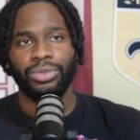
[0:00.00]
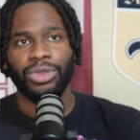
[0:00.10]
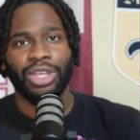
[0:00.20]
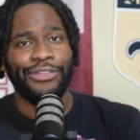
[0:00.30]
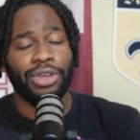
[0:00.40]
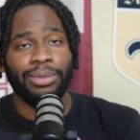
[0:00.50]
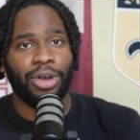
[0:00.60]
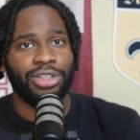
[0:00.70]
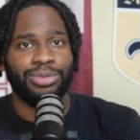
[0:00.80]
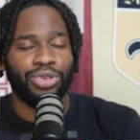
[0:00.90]
If you're in
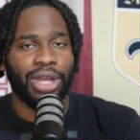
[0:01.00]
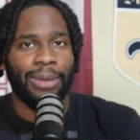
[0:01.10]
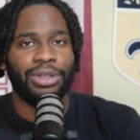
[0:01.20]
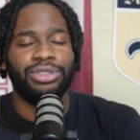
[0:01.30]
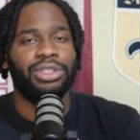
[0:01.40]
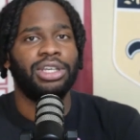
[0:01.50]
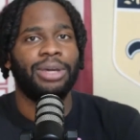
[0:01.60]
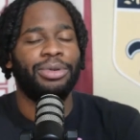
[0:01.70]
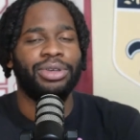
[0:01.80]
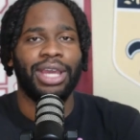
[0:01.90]
Baltimore, how about you look
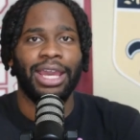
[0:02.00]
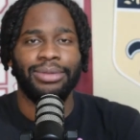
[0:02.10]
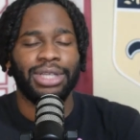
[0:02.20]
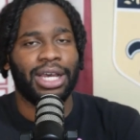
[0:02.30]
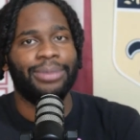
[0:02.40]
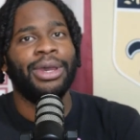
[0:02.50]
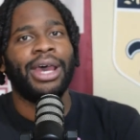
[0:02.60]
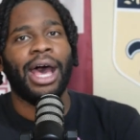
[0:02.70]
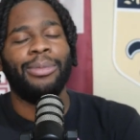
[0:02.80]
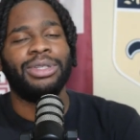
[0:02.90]
up on Game Time
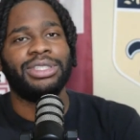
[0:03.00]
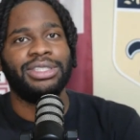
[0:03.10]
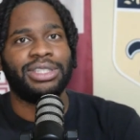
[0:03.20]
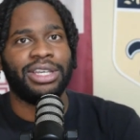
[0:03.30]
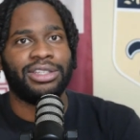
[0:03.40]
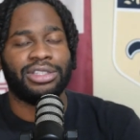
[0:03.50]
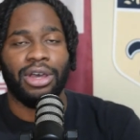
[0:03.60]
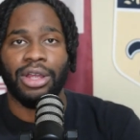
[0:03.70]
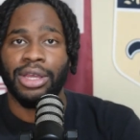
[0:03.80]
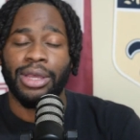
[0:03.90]
how much these tickets
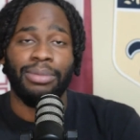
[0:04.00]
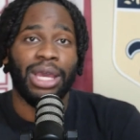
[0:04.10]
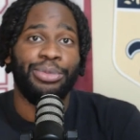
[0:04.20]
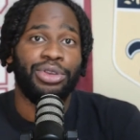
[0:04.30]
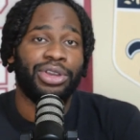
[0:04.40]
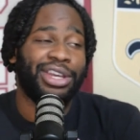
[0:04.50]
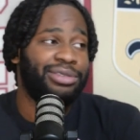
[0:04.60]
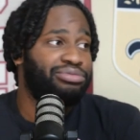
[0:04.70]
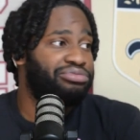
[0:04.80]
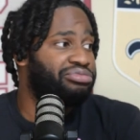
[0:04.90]
are? Maybe you're
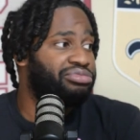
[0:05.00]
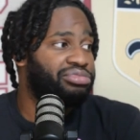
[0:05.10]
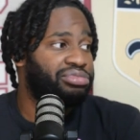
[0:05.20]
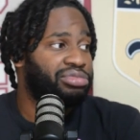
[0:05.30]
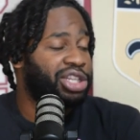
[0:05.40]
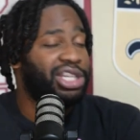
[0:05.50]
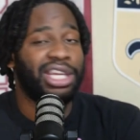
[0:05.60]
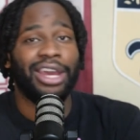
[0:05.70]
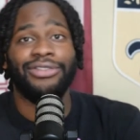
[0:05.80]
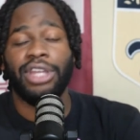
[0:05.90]
in the
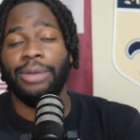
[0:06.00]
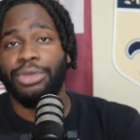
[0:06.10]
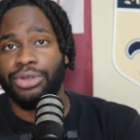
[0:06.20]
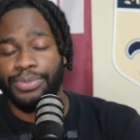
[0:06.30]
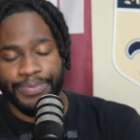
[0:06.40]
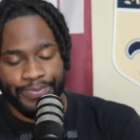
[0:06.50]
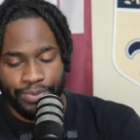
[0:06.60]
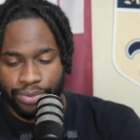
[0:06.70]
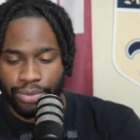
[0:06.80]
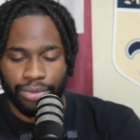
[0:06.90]
DFW. You
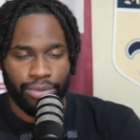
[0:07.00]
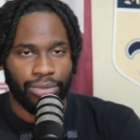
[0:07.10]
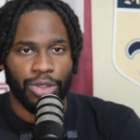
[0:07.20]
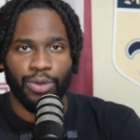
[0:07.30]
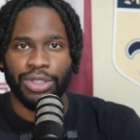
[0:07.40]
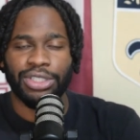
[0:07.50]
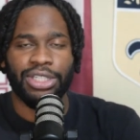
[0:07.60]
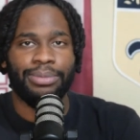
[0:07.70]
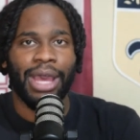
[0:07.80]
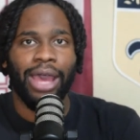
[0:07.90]
want to
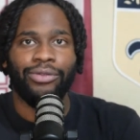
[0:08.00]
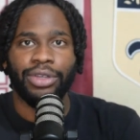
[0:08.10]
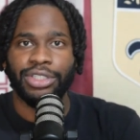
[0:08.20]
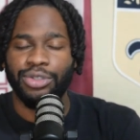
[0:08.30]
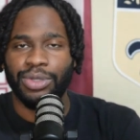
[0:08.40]
see the Mavericks.